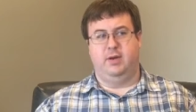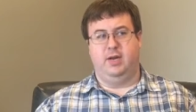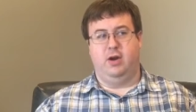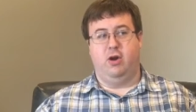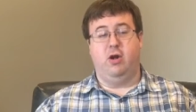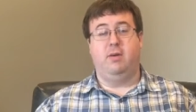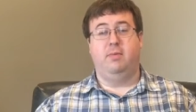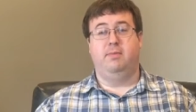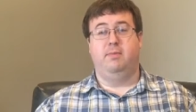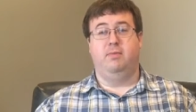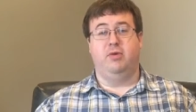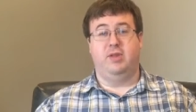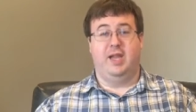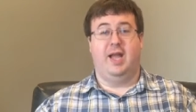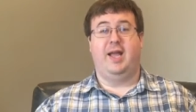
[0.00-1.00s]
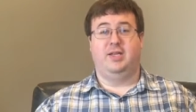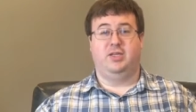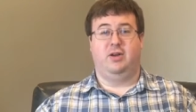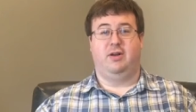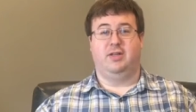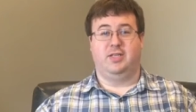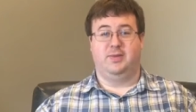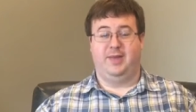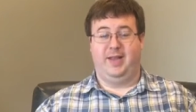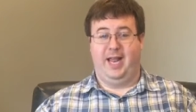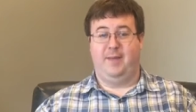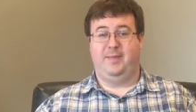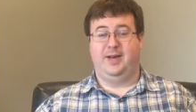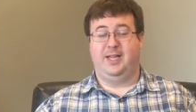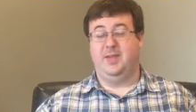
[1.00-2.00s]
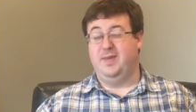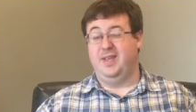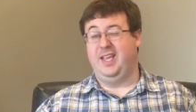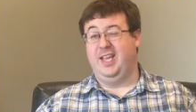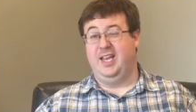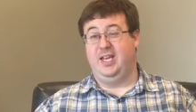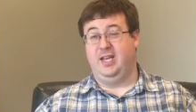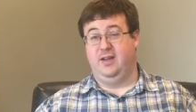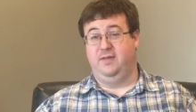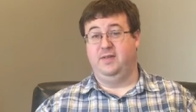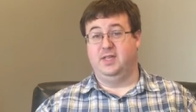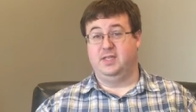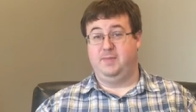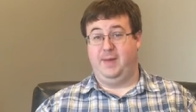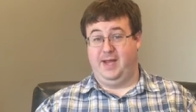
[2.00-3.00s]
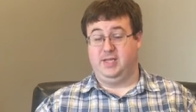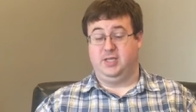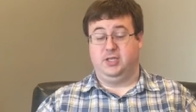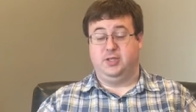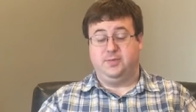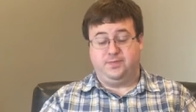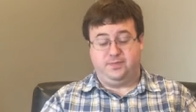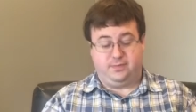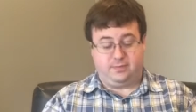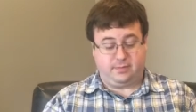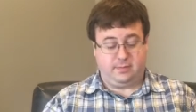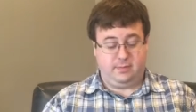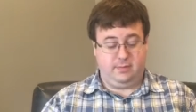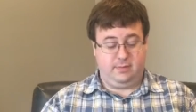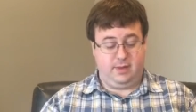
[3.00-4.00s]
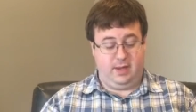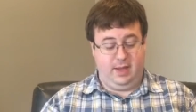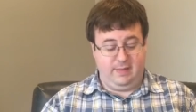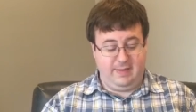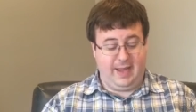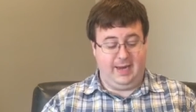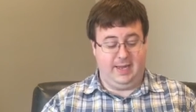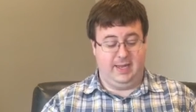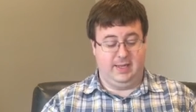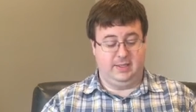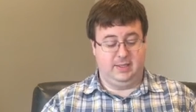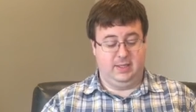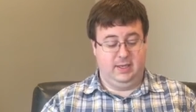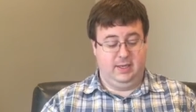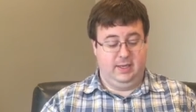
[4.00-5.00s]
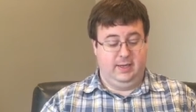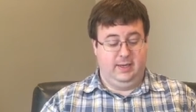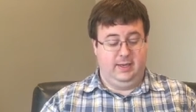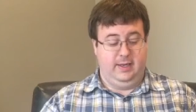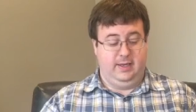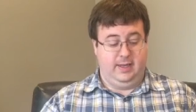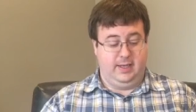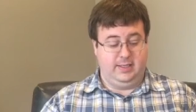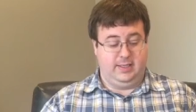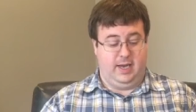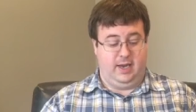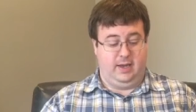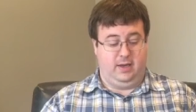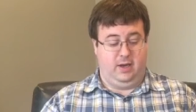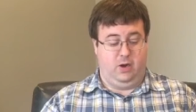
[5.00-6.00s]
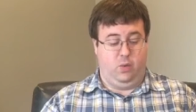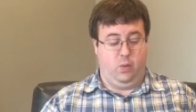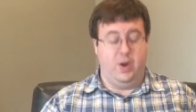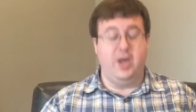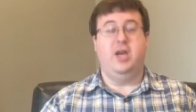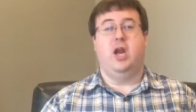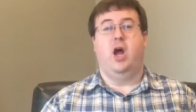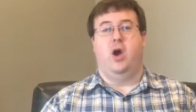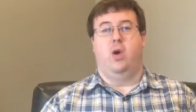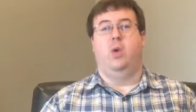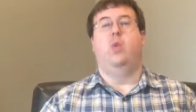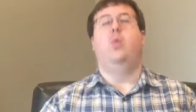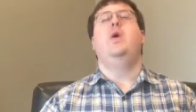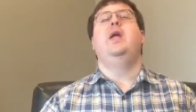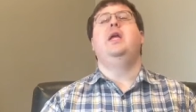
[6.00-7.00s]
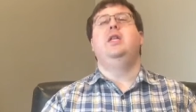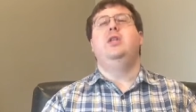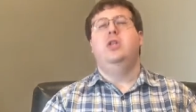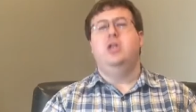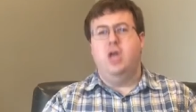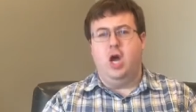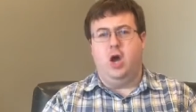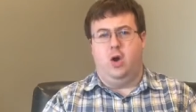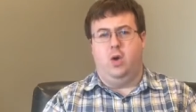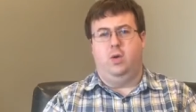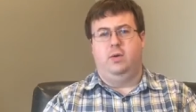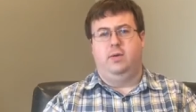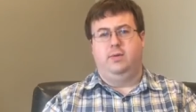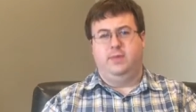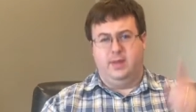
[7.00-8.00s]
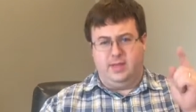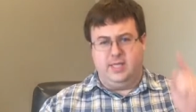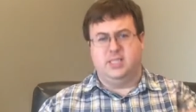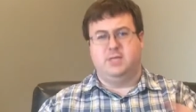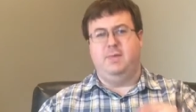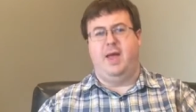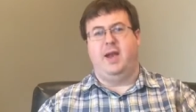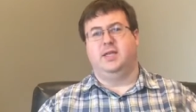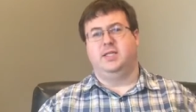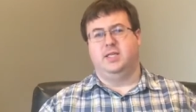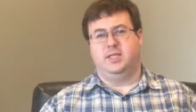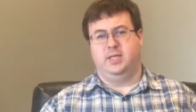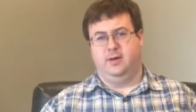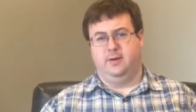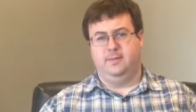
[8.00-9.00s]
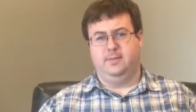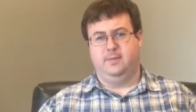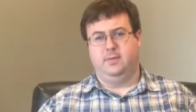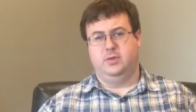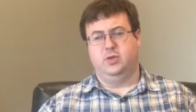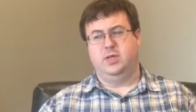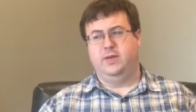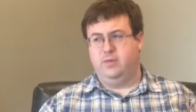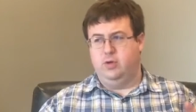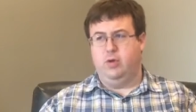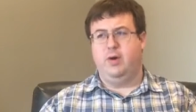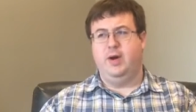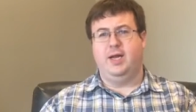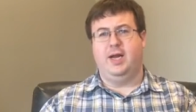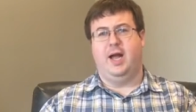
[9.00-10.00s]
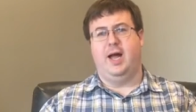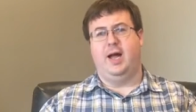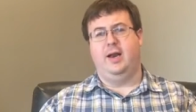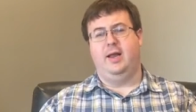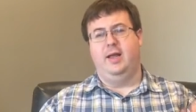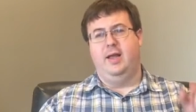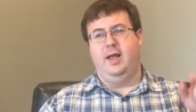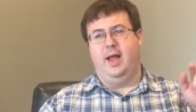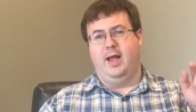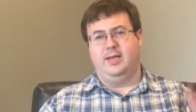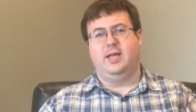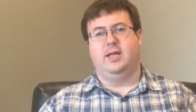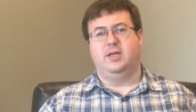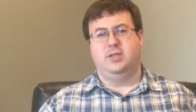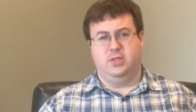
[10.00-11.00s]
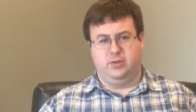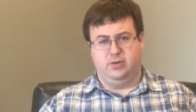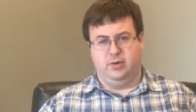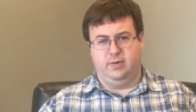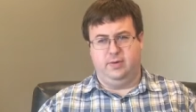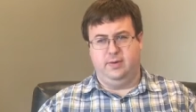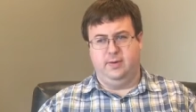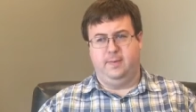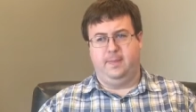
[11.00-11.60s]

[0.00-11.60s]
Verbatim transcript: it all relies on something that happened at the beginning of this passage. And that is, they say, you know, we know, we know that this man is a sinner. So give glory to God and tell us the truth.